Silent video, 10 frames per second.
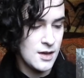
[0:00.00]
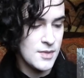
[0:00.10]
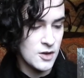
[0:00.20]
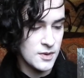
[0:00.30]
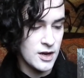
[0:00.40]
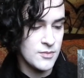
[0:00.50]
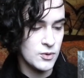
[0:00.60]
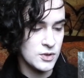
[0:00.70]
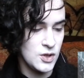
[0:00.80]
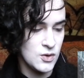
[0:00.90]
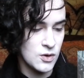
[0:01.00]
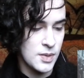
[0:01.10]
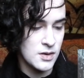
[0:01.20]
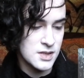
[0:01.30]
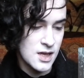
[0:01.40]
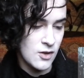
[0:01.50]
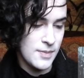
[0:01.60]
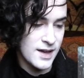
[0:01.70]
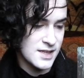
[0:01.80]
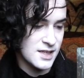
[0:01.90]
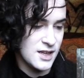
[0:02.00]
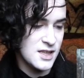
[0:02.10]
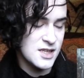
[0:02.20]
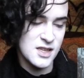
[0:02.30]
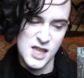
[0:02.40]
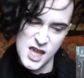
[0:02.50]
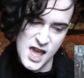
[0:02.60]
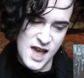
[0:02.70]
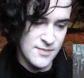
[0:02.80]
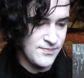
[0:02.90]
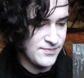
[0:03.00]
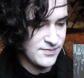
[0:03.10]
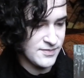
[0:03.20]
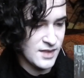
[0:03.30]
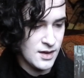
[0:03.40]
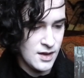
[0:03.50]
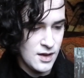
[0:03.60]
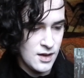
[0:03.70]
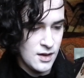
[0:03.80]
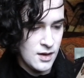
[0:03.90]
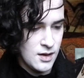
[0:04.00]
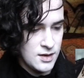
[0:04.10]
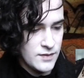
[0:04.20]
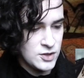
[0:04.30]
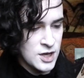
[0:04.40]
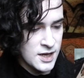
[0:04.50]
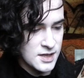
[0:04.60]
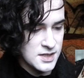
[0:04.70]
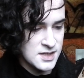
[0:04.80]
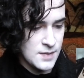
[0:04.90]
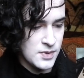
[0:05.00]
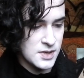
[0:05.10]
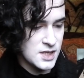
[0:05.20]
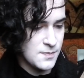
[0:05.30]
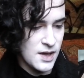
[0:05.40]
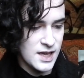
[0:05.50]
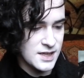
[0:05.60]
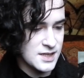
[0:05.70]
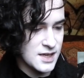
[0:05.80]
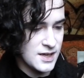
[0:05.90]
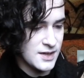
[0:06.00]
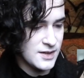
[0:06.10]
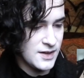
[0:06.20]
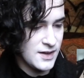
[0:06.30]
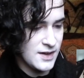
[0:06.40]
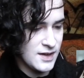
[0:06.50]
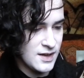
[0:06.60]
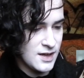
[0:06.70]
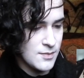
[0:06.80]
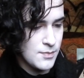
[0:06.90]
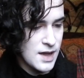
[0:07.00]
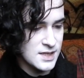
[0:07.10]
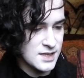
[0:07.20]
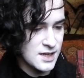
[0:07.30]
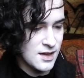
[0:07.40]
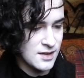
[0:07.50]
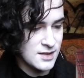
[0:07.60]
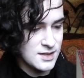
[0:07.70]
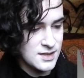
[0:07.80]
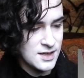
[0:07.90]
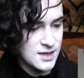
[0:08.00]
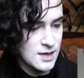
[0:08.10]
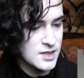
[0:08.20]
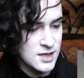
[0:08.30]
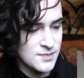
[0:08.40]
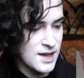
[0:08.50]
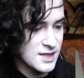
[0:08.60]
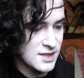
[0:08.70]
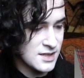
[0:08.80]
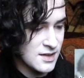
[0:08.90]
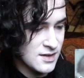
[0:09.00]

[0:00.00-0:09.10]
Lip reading: Malcolm McLaren brought New York punk style back into London, yeah. Leather jacket, zippers, spikes, pattern tart, yep, tartan pattern.